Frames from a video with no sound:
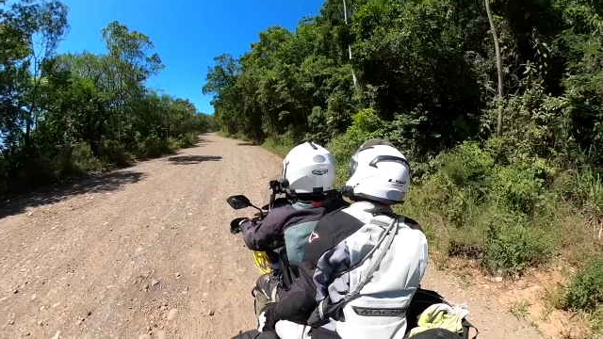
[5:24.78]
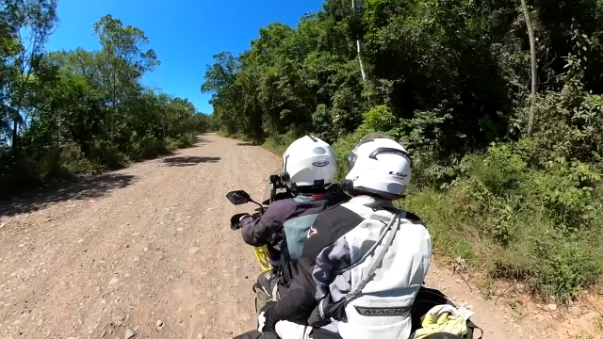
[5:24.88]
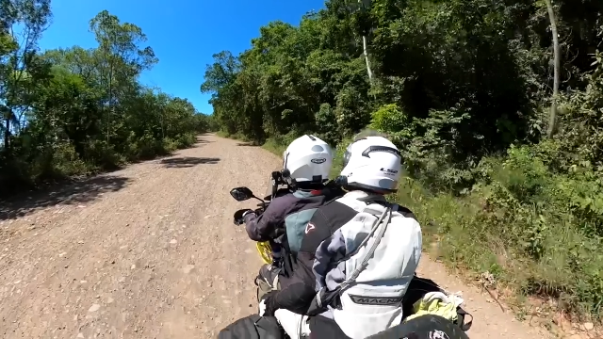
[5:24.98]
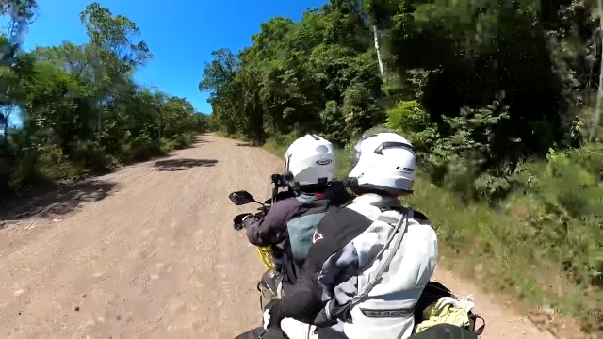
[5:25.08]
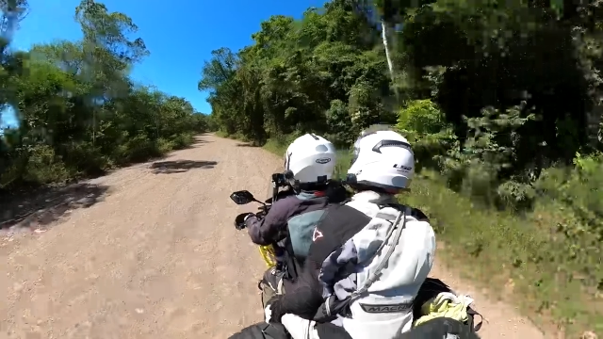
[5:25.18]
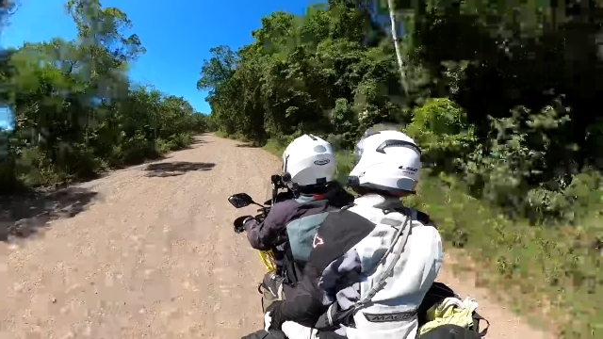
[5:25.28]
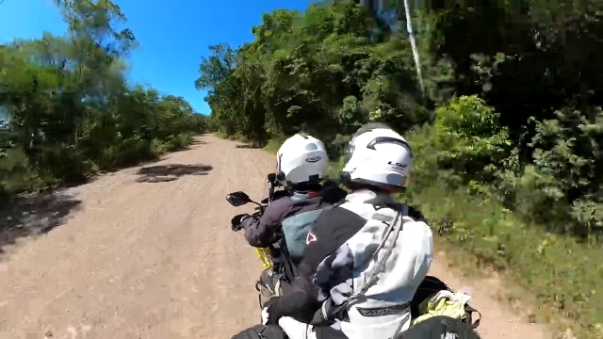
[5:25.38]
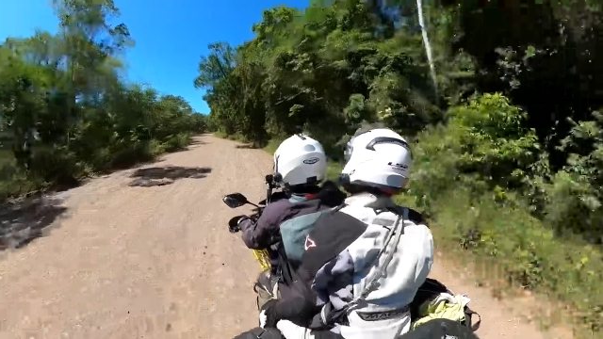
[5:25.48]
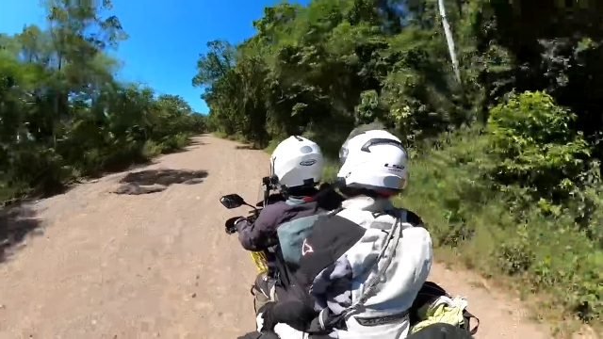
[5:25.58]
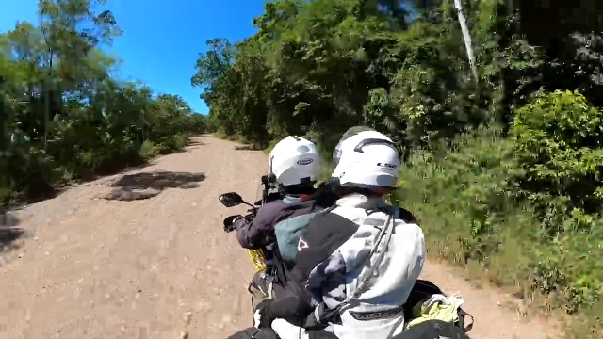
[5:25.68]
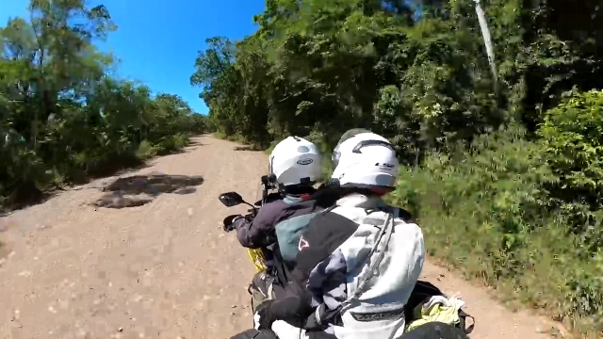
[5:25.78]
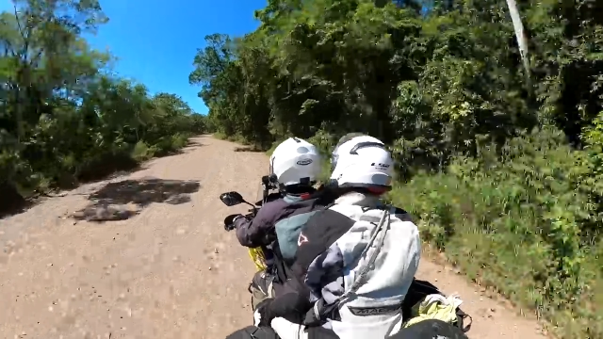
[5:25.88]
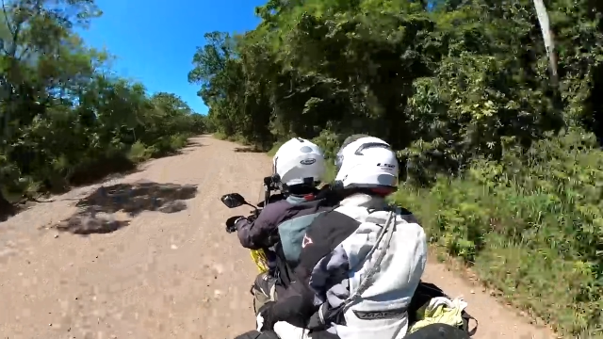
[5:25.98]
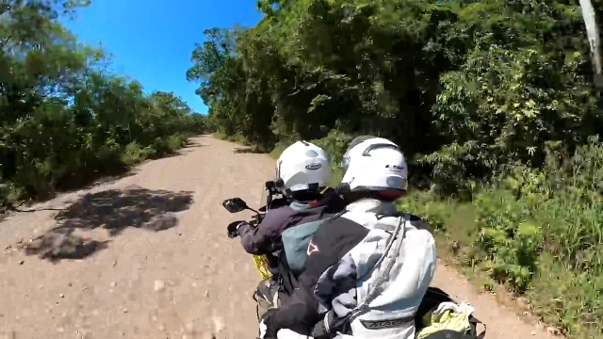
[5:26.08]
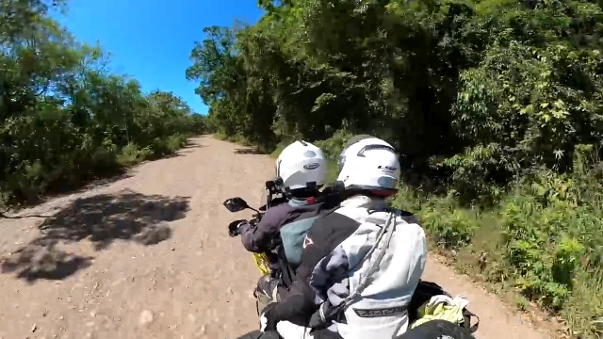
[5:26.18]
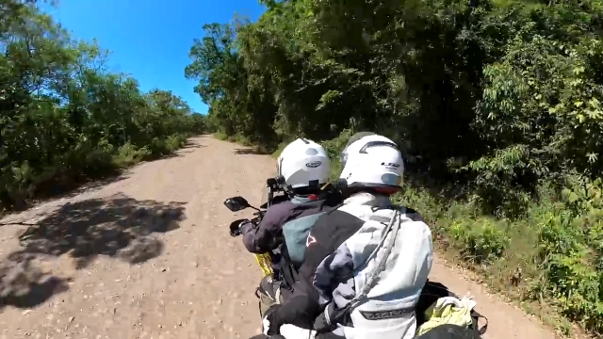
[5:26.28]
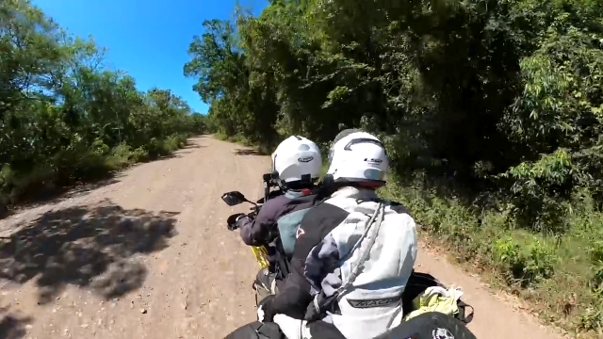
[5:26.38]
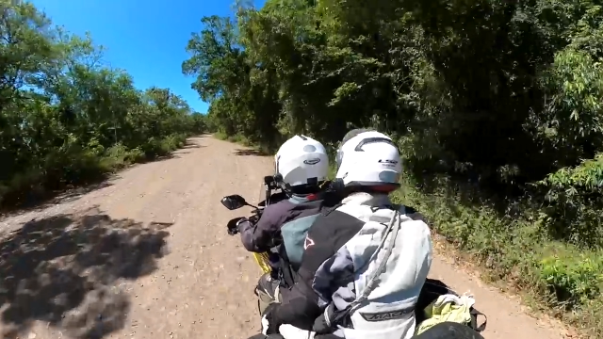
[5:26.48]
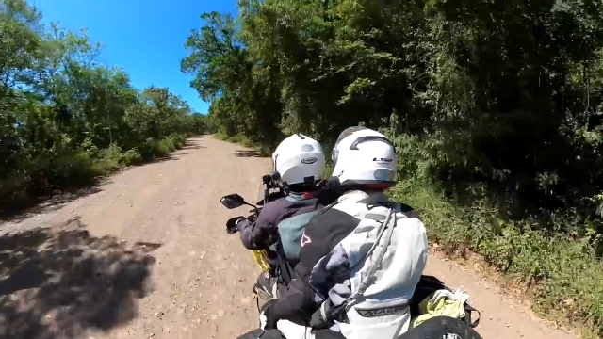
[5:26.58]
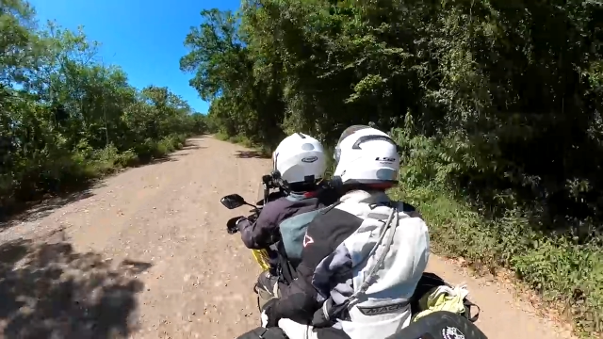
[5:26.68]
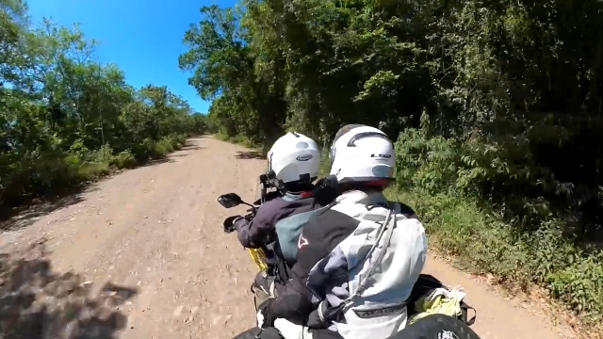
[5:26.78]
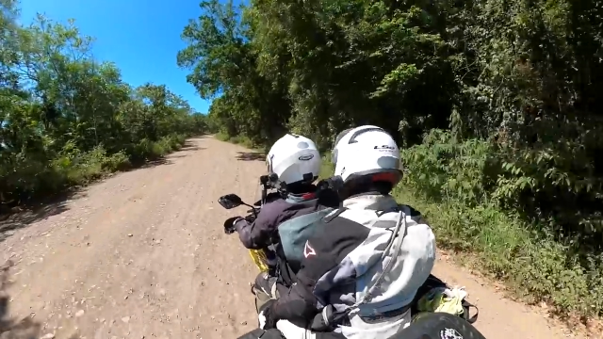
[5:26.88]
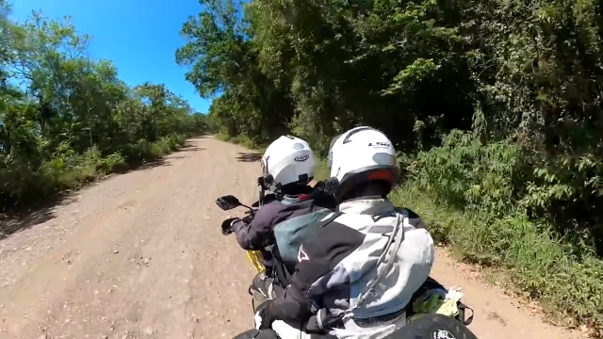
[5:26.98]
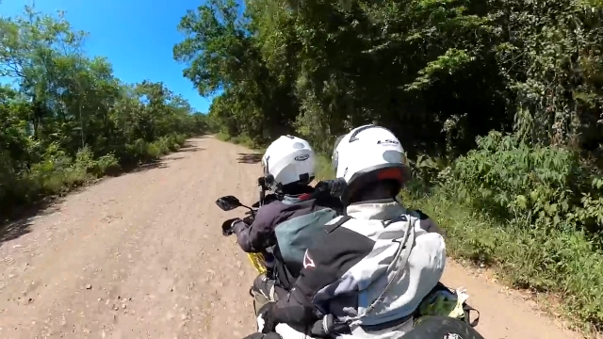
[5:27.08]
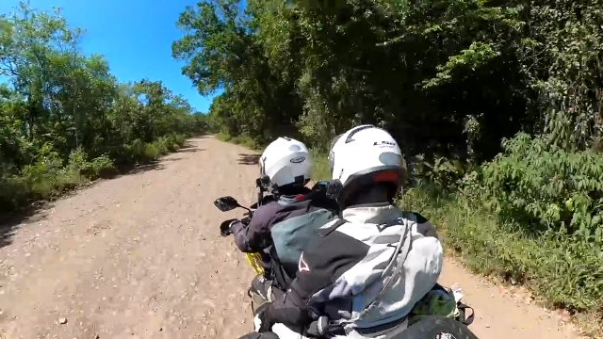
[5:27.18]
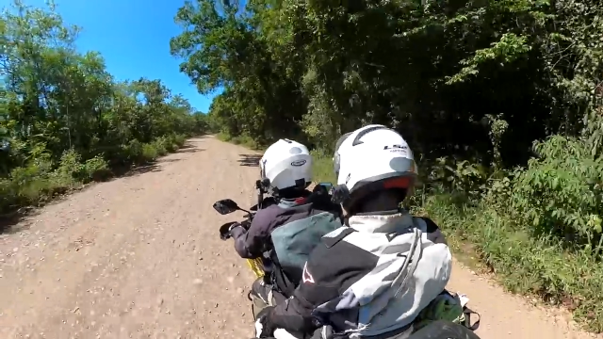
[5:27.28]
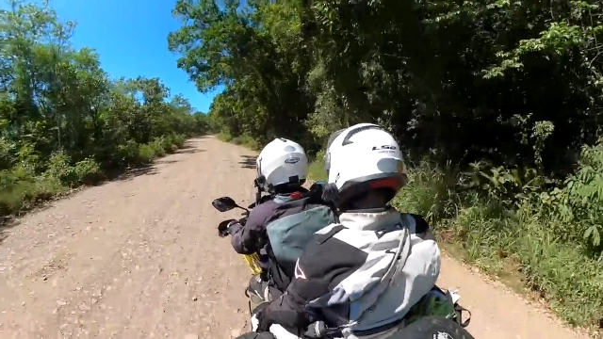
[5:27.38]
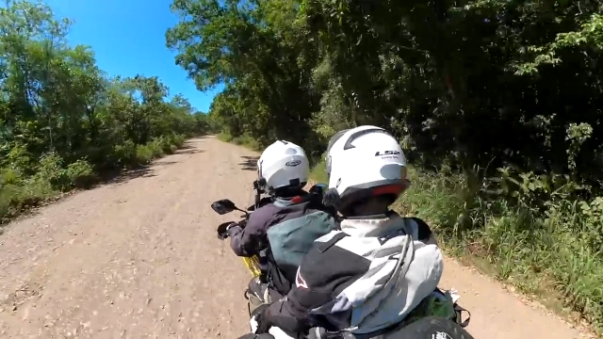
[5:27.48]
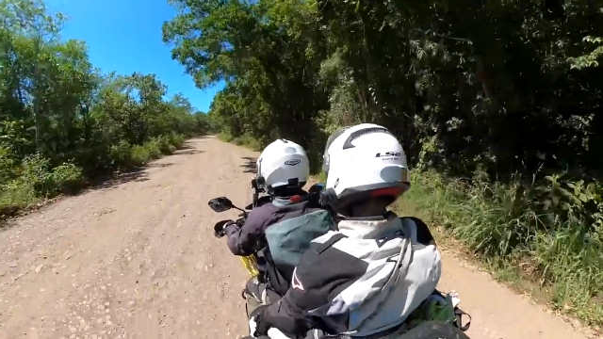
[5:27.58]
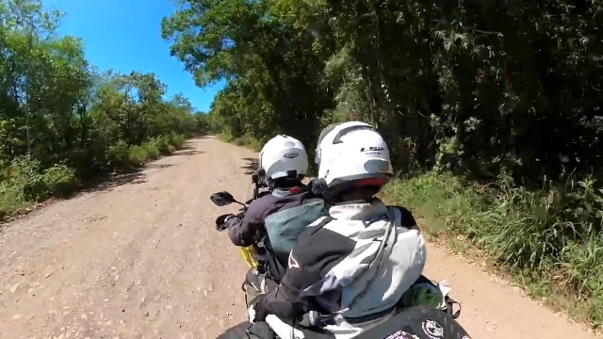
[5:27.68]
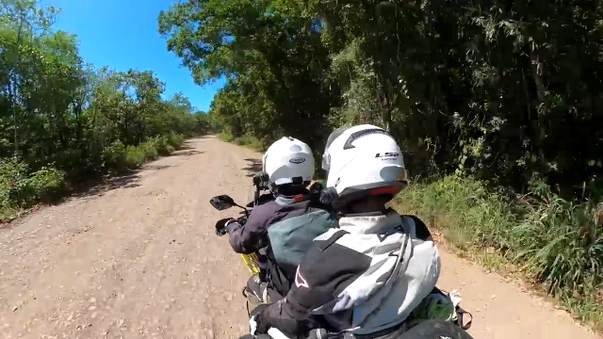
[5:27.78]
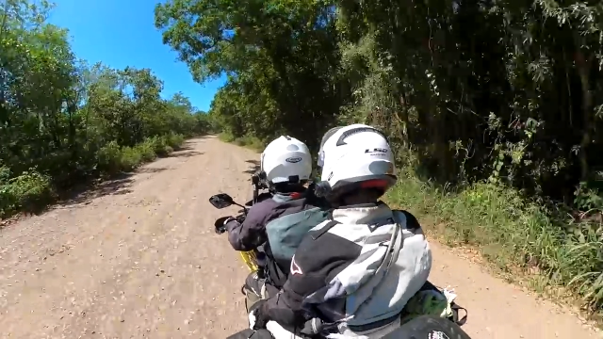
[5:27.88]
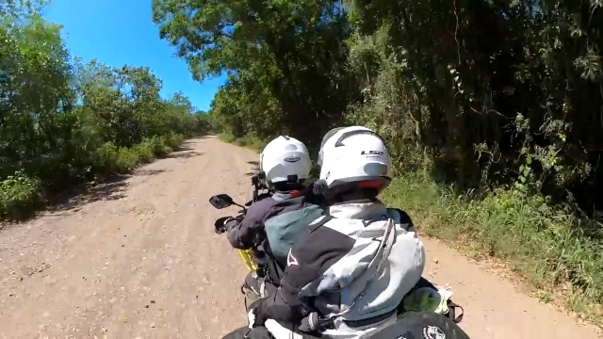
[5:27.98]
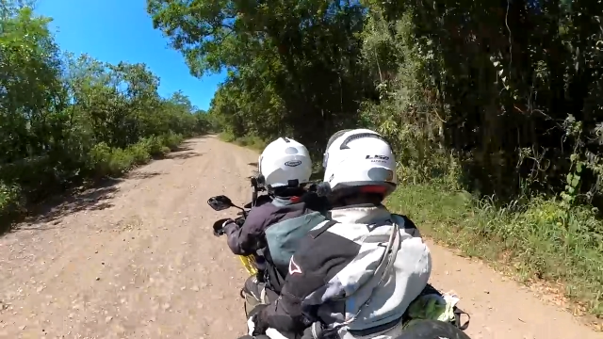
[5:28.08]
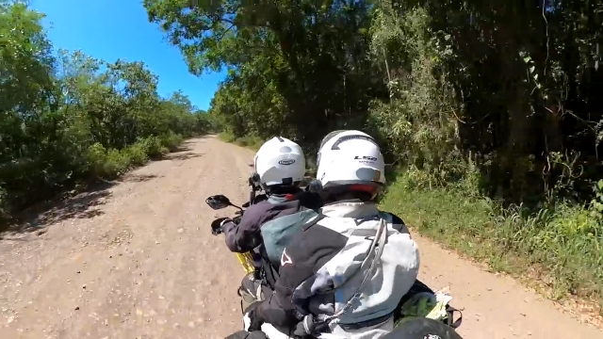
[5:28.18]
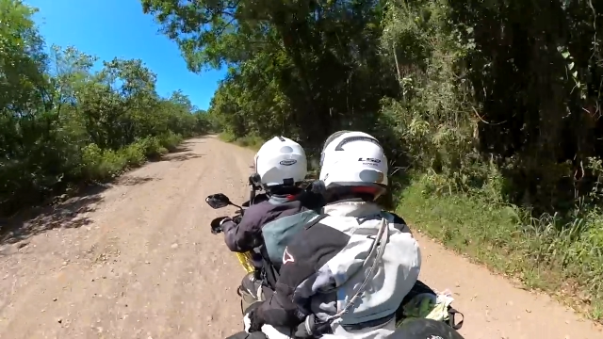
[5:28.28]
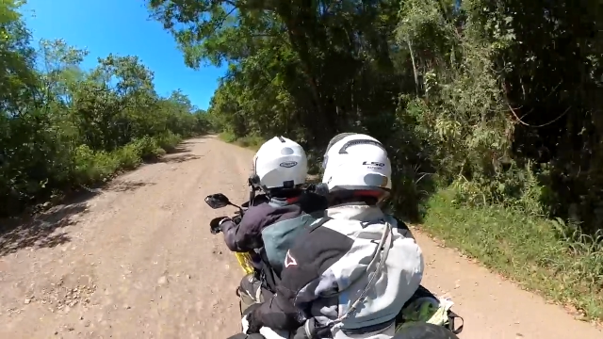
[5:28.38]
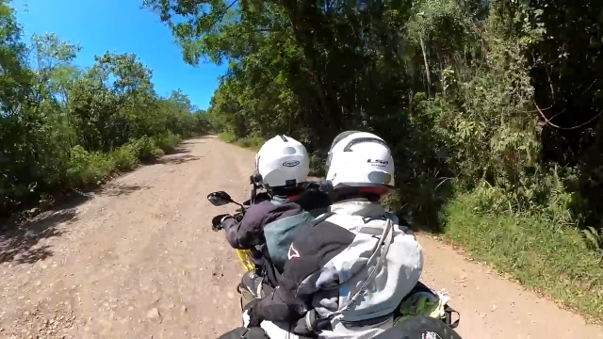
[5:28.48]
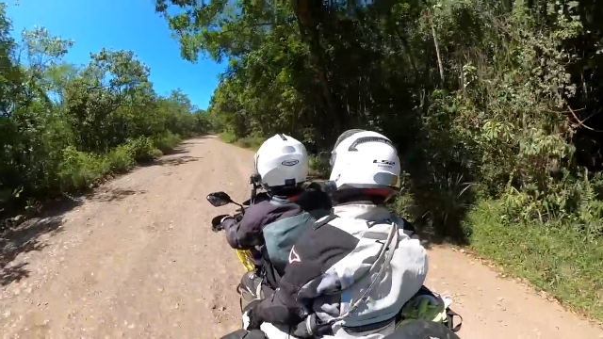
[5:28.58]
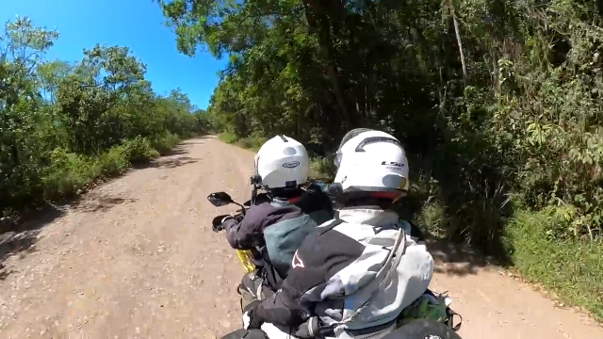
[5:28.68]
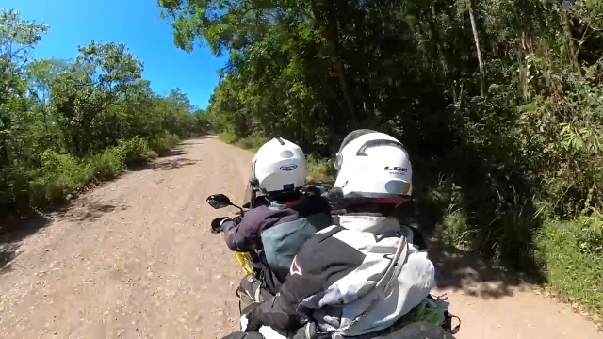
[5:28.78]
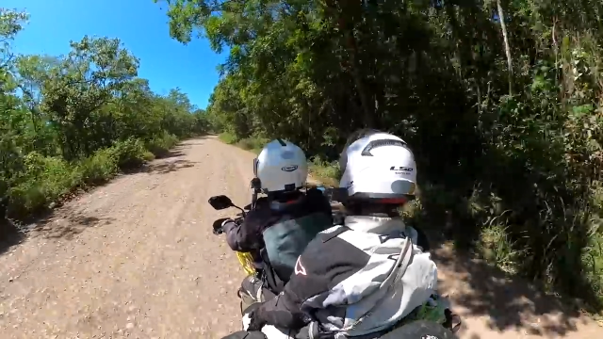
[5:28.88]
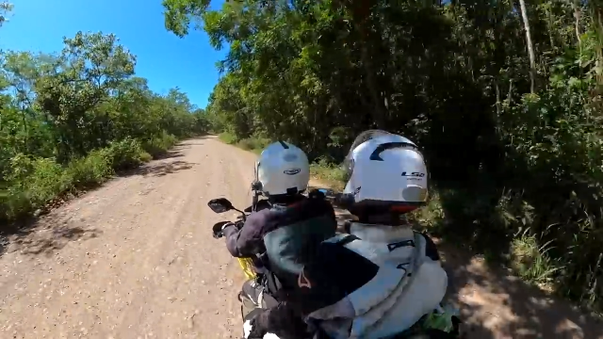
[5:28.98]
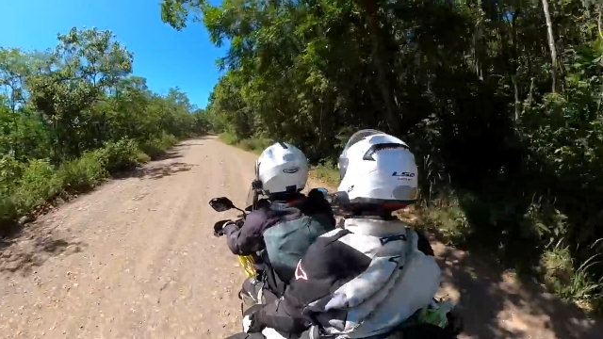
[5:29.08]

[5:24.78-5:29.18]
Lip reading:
Nobody's mouth can be seen.